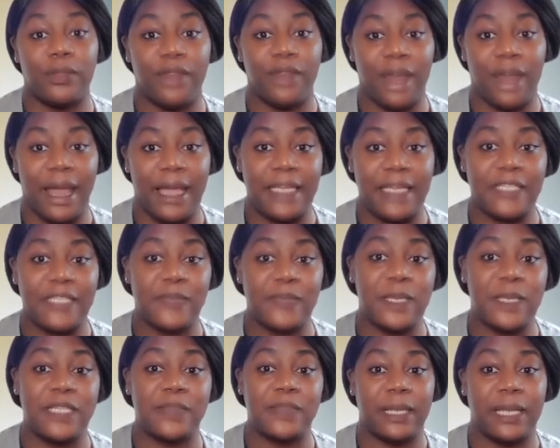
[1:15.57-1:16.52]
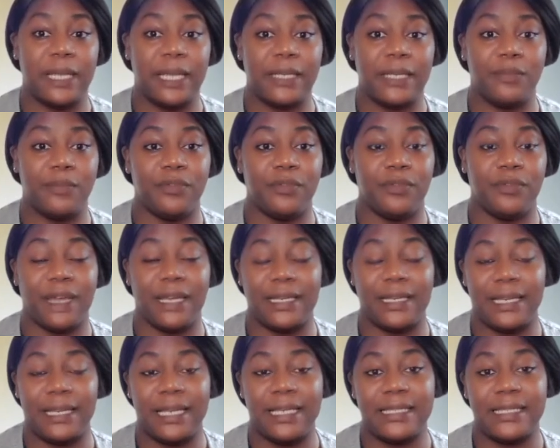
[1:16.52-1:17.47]
that IXPs played in
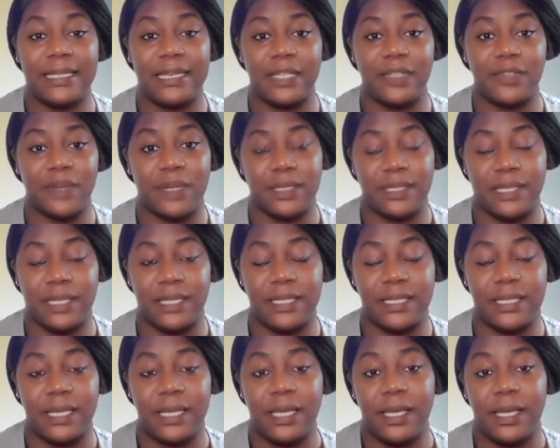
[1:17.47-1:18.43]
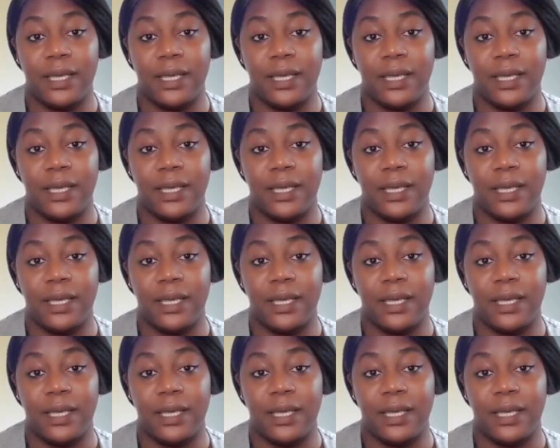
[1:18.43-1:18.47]
providing internet transit